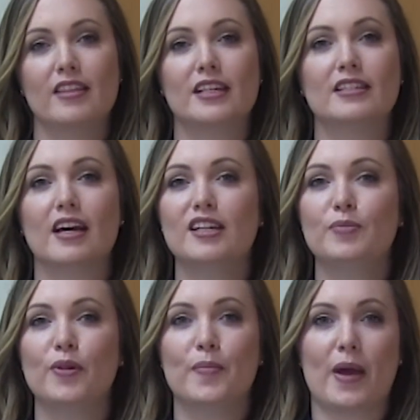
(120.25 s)
The
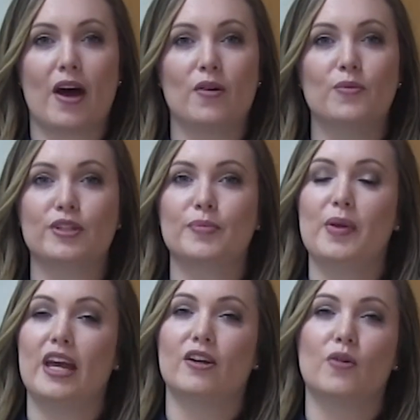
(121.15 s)
deductible amount will
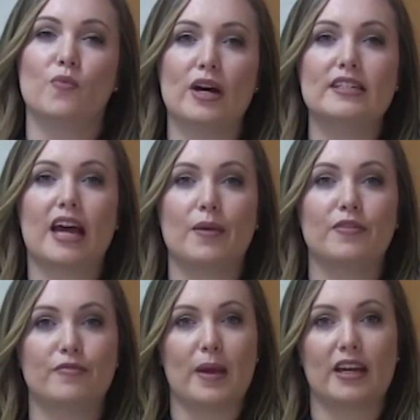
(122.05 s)
depend on what type
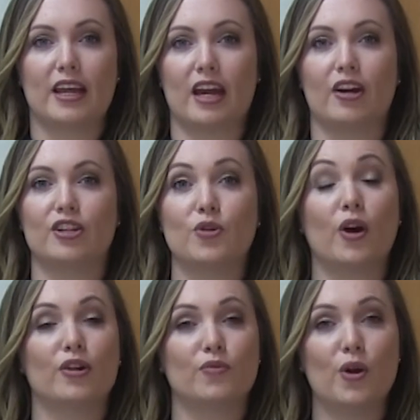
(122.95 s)
Medicare you
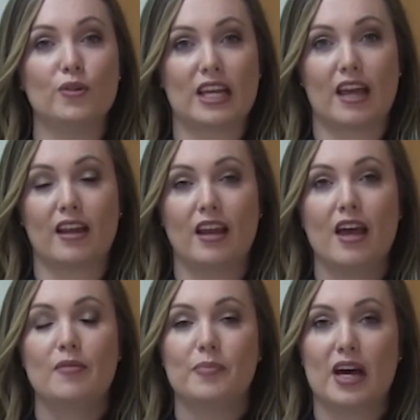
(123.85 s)
are enrolled in,
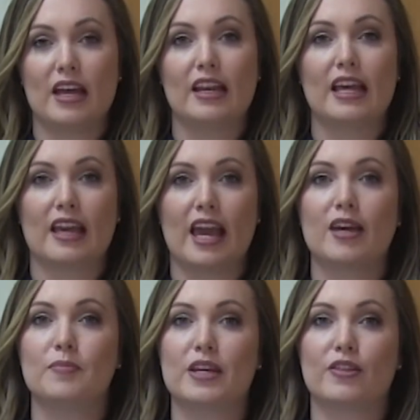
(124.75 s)
but it
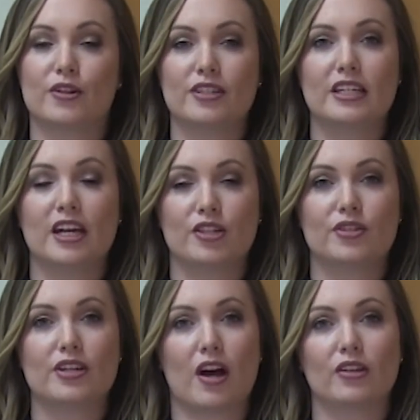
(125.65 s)
can be
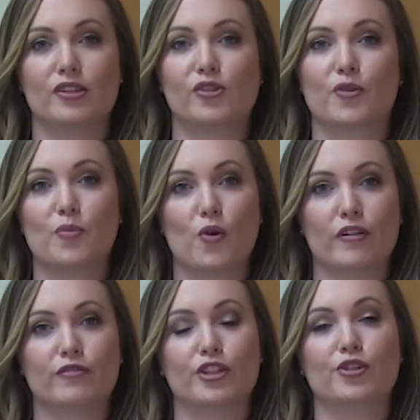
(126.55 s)
$1,300 or
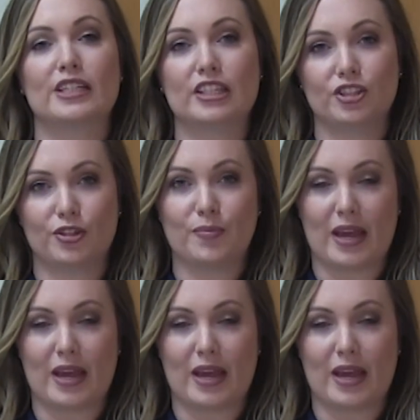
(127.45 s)
more for traditional